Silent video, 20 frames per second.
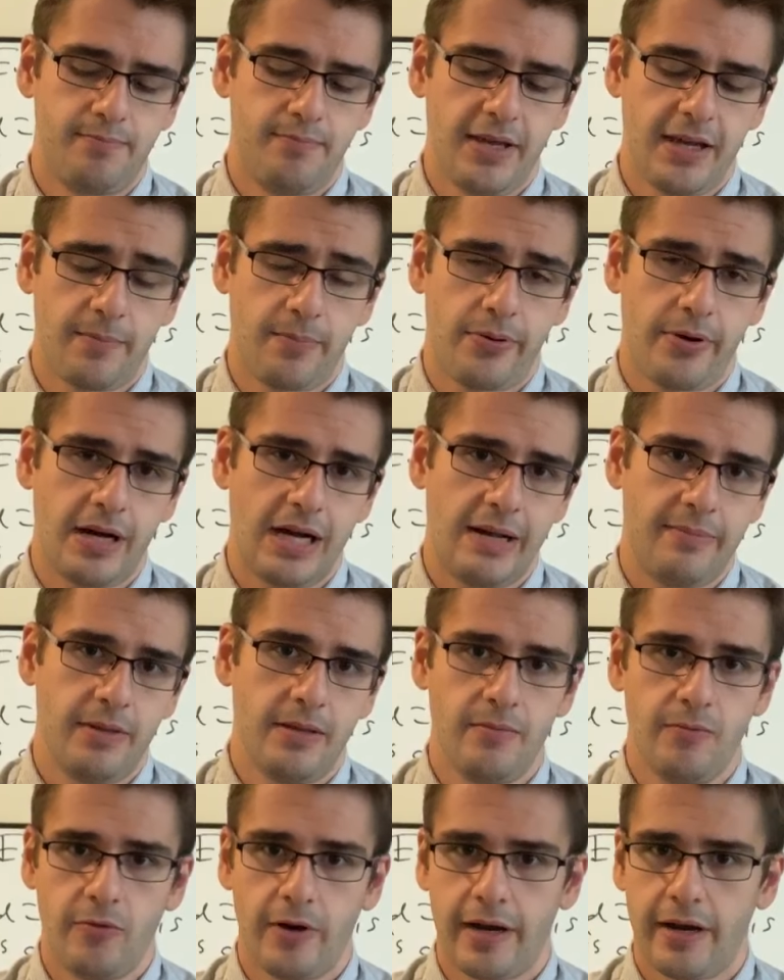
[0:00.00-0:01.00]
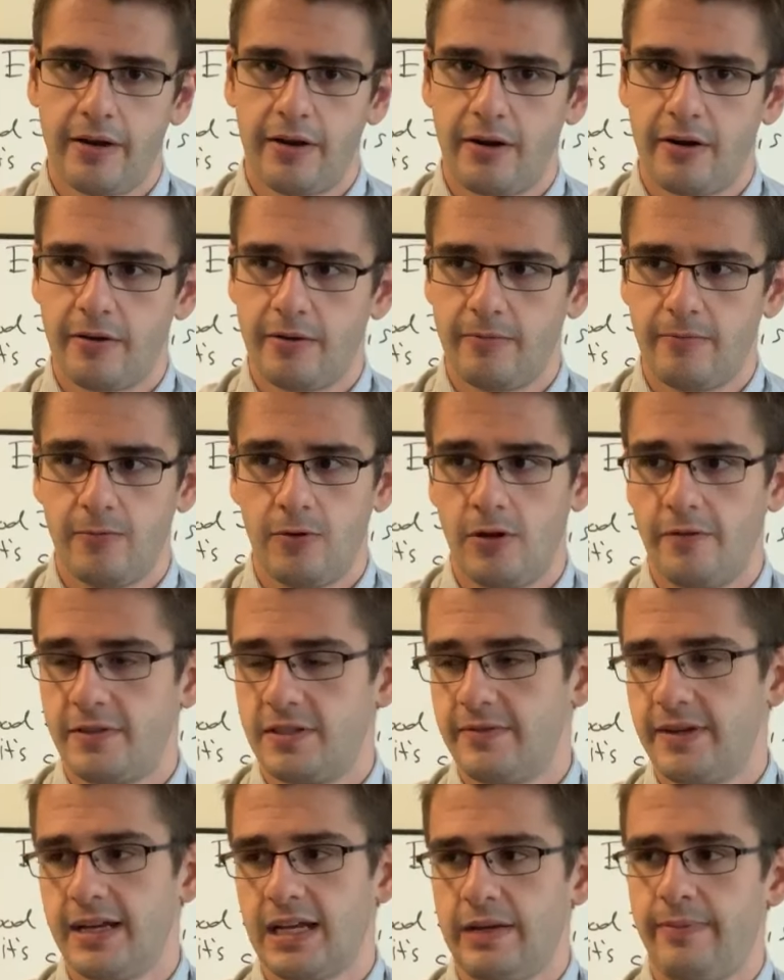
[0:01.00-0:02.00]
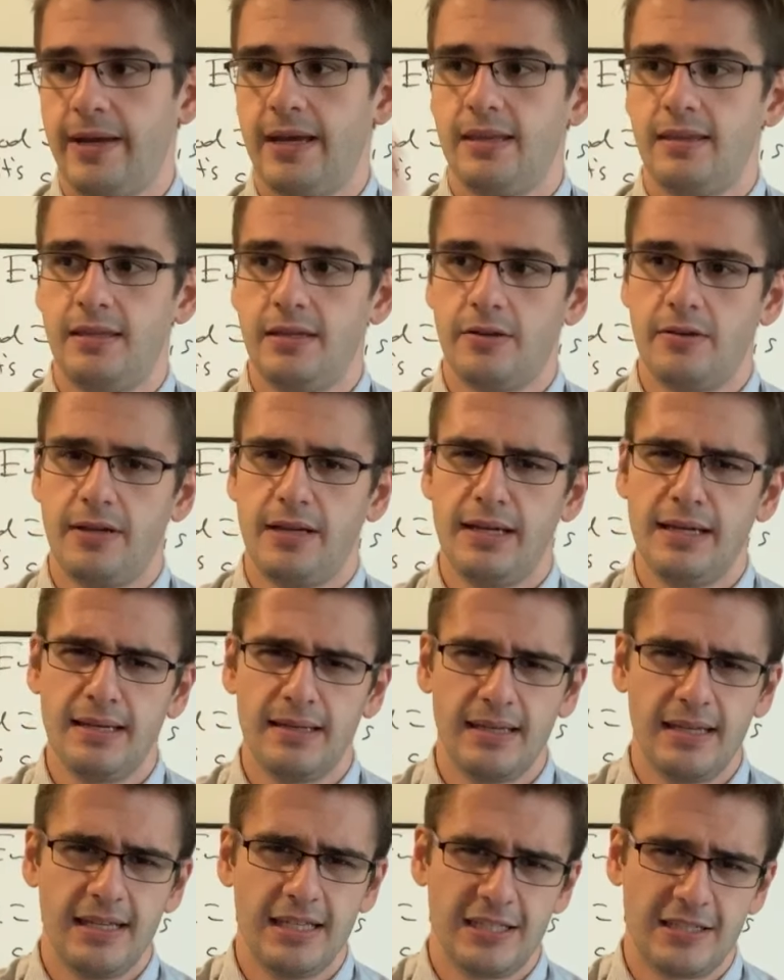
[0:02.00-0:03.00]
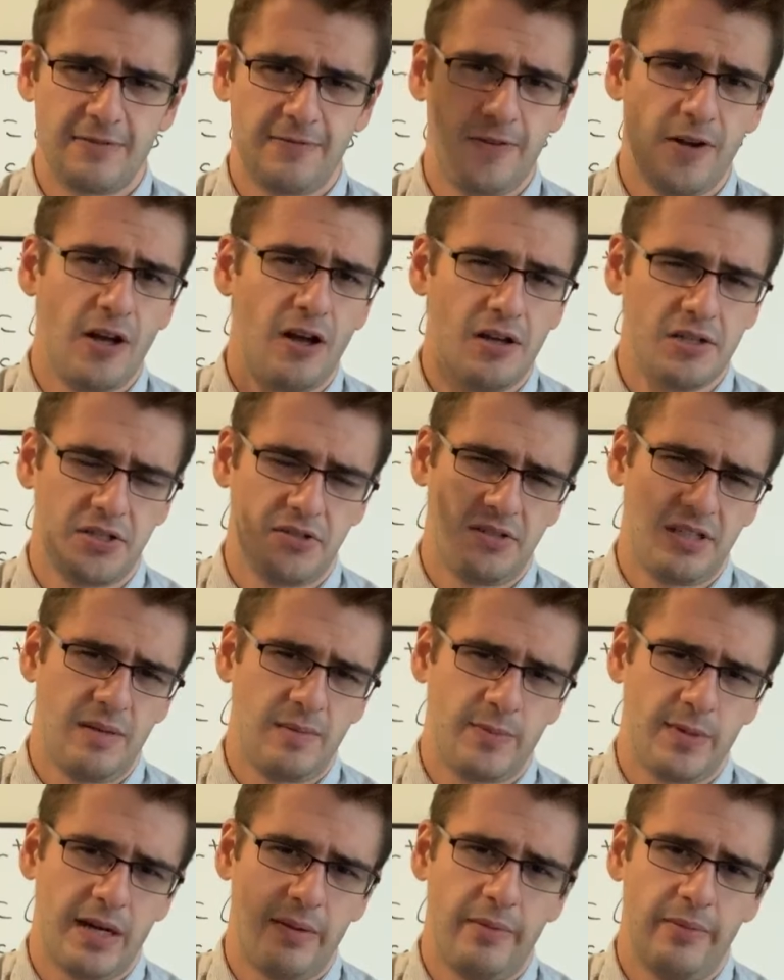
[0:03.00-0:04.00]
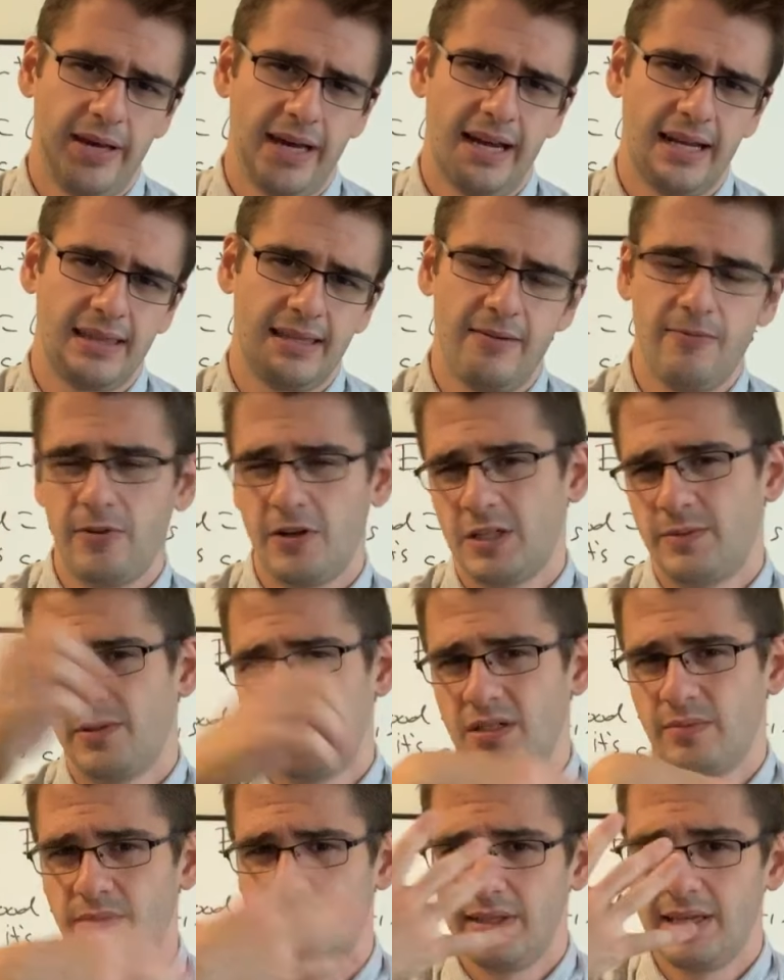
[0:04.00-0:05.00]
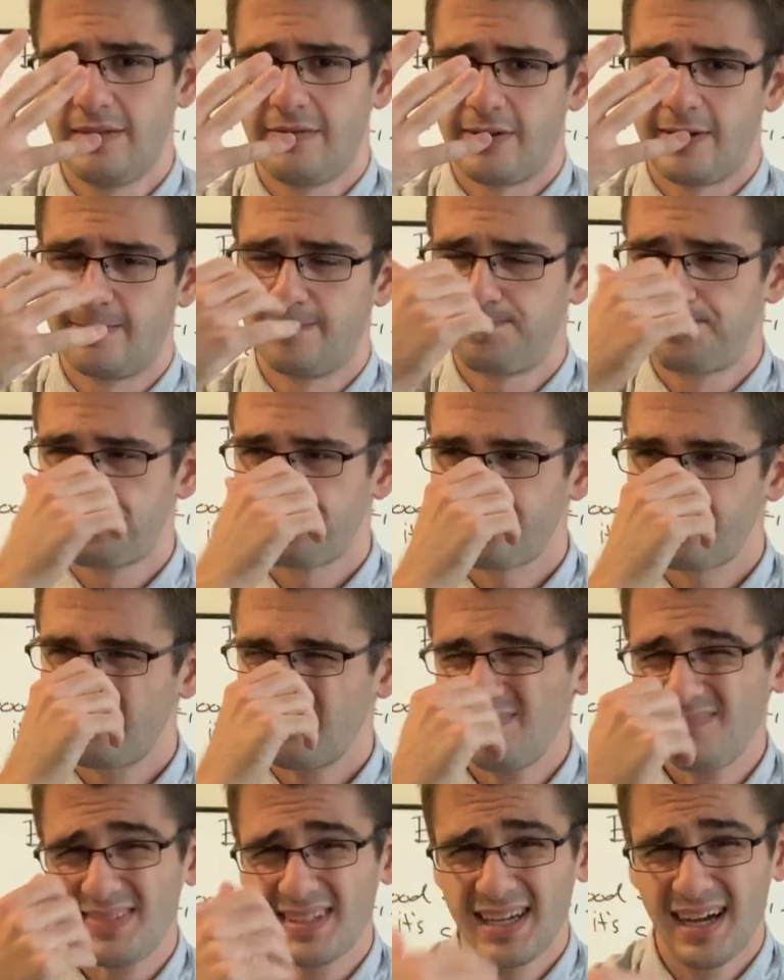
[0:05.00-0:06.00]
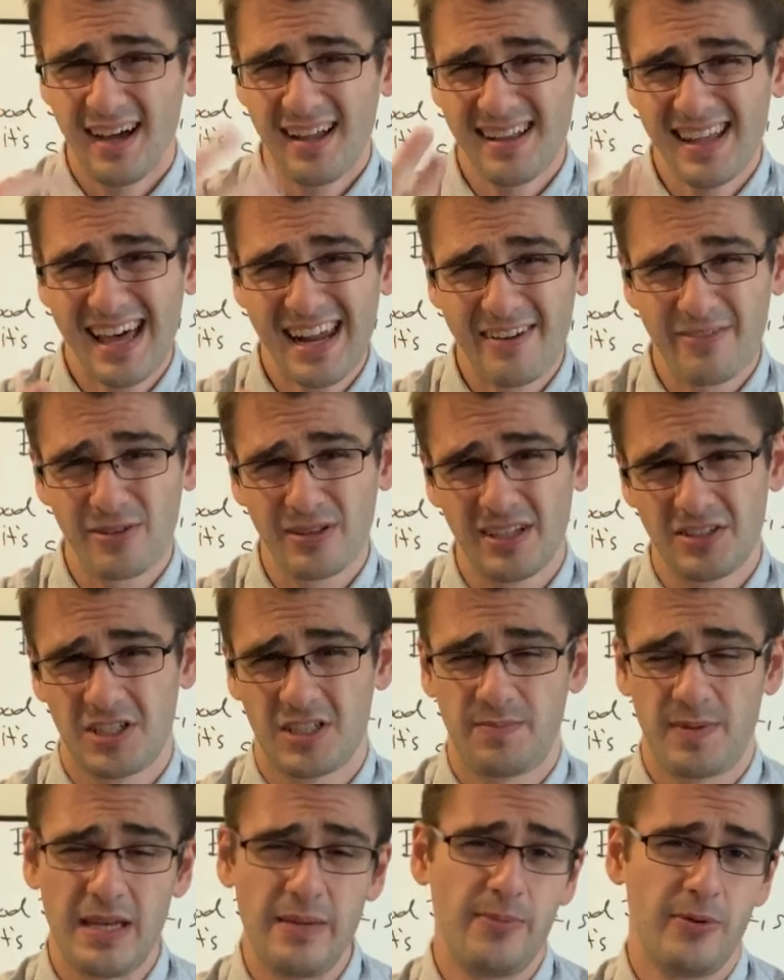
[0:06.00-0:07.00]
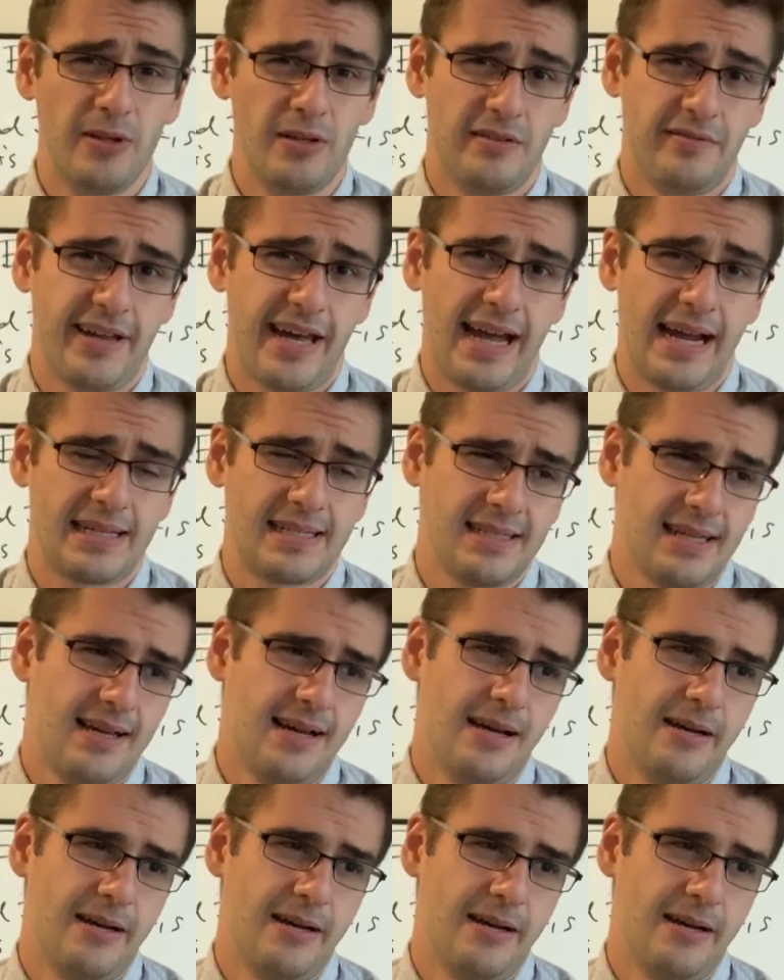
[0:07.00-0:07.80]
big problem where, well, if divine command theory is false or seems problematic, then what are you supposed to believe in? A lot of religious people, in fact,